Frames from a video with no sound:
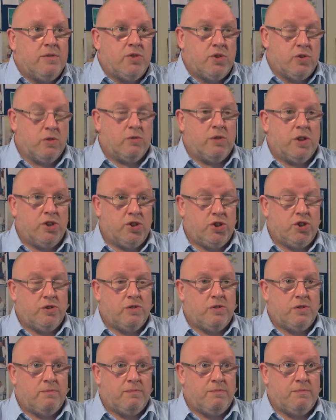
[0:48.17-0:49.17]
storage
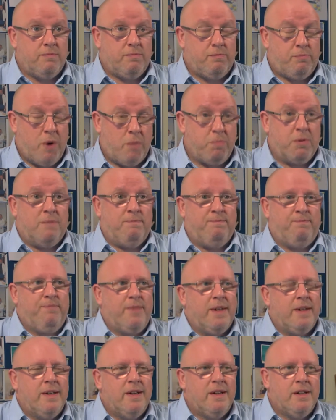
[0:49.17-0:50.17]
problem
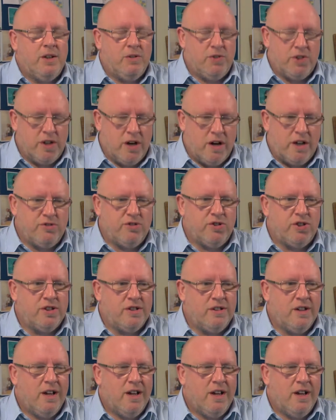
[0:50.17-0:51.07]
using hydrogen.